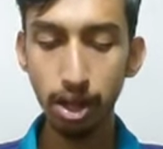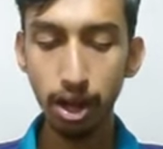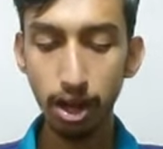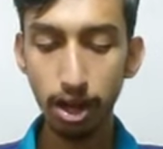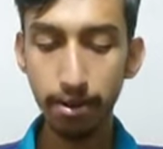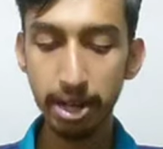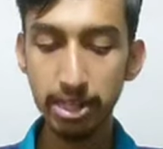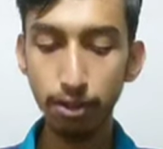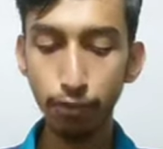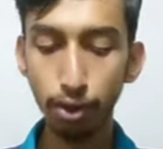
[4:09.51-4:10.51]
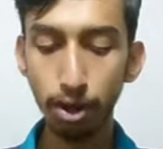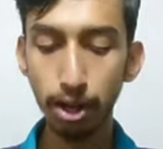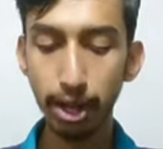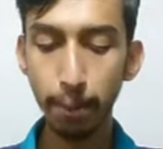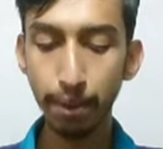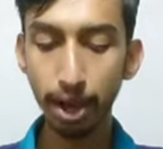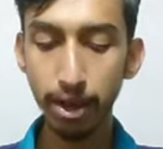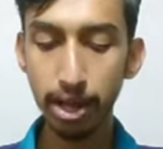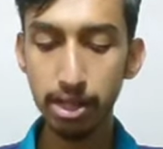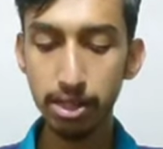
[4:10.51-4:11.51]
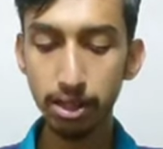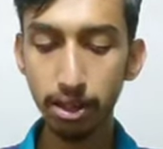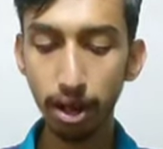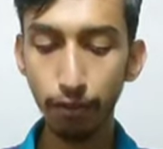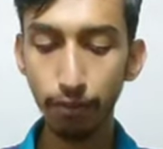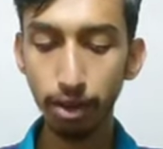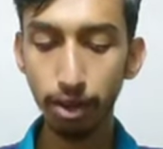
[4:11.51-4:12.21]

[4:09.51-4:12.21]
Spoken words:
RESTful APIs, graph